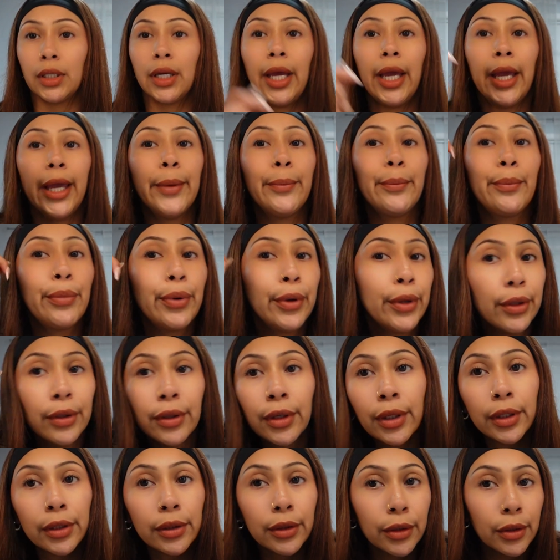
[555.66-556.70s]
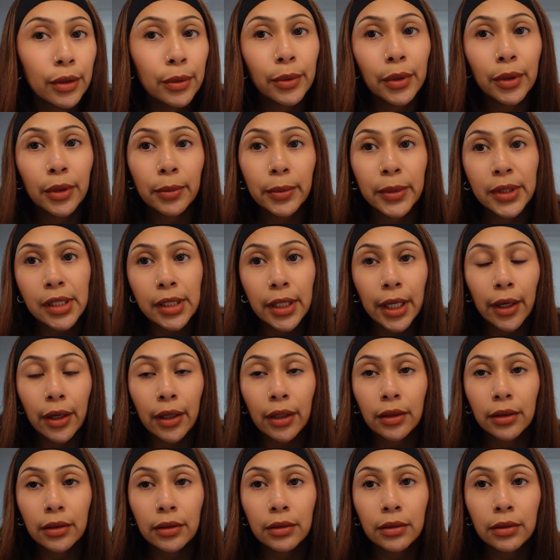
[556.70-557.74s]
and putting on a little bit of mascara
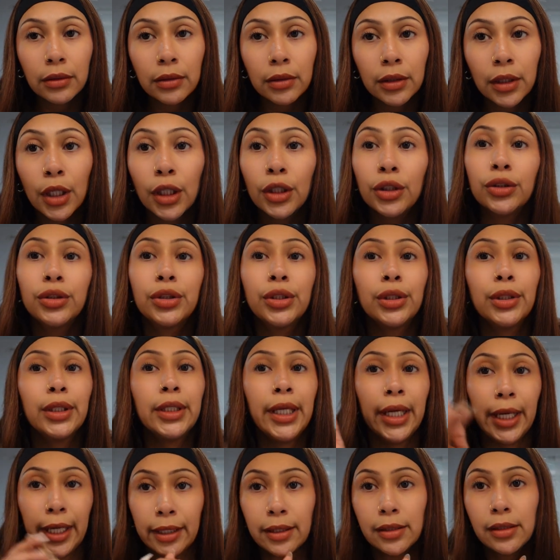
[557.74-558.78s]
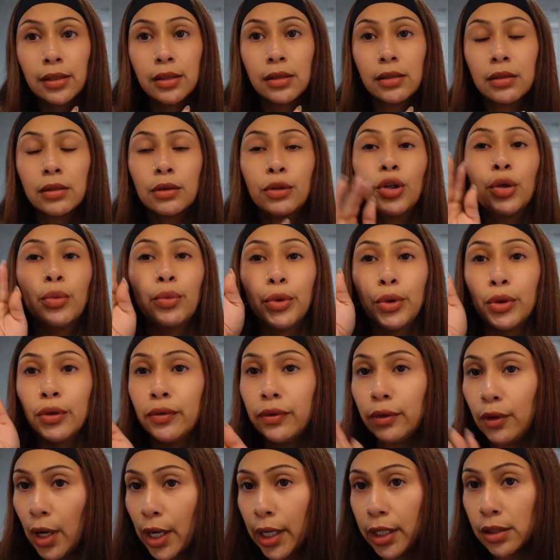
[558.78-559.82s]
to enhance your
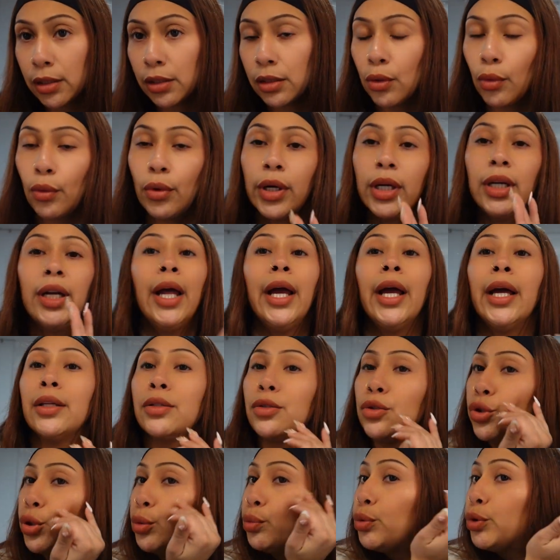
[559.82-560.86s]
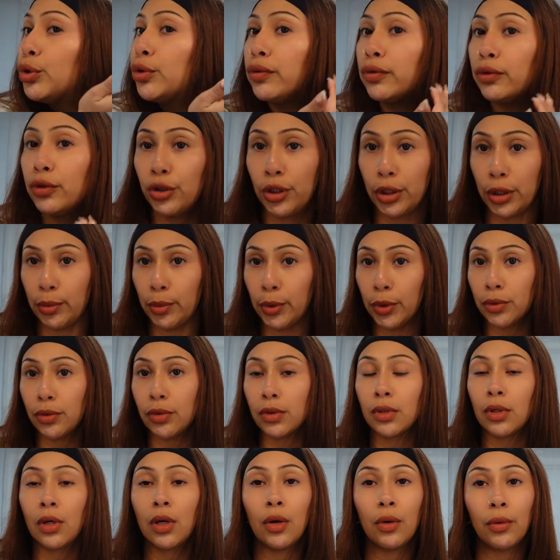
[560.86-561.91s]
beautiful eyes or enhance your beautiful
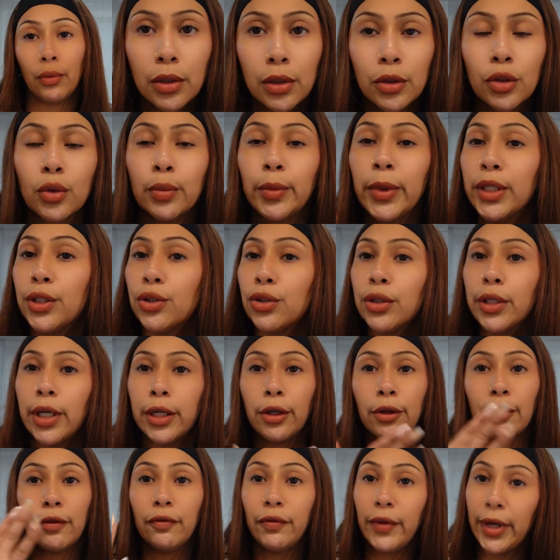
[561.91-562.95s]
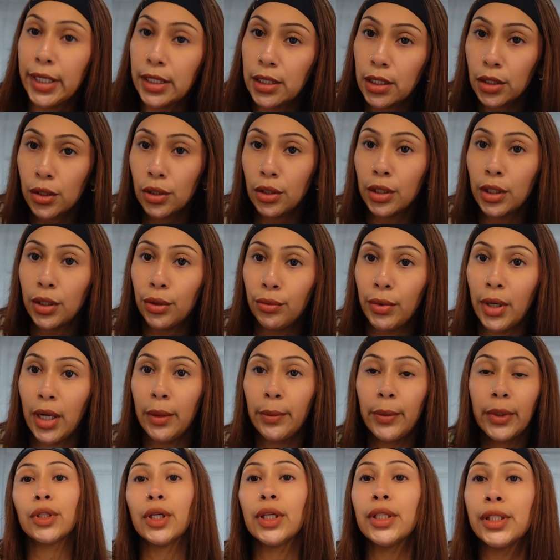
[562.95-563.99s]
cheekbones. So make sure that your face is looking right
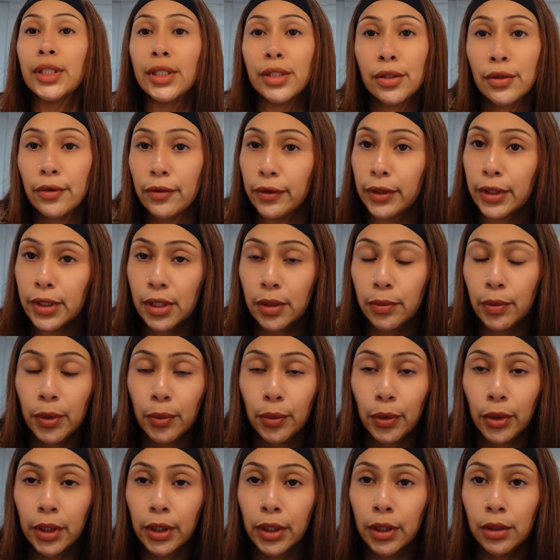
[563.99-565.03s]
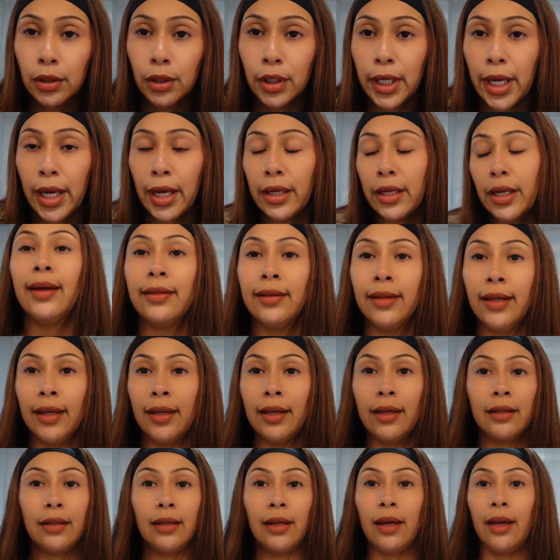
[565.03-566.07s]
because it's the first thing people are going to look at. And
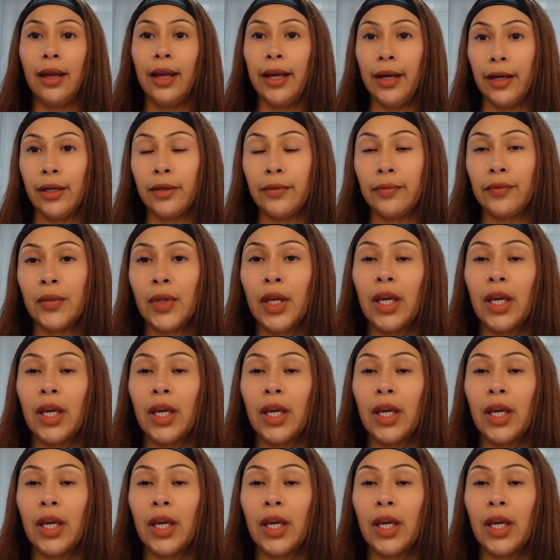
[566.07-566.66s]
then hair.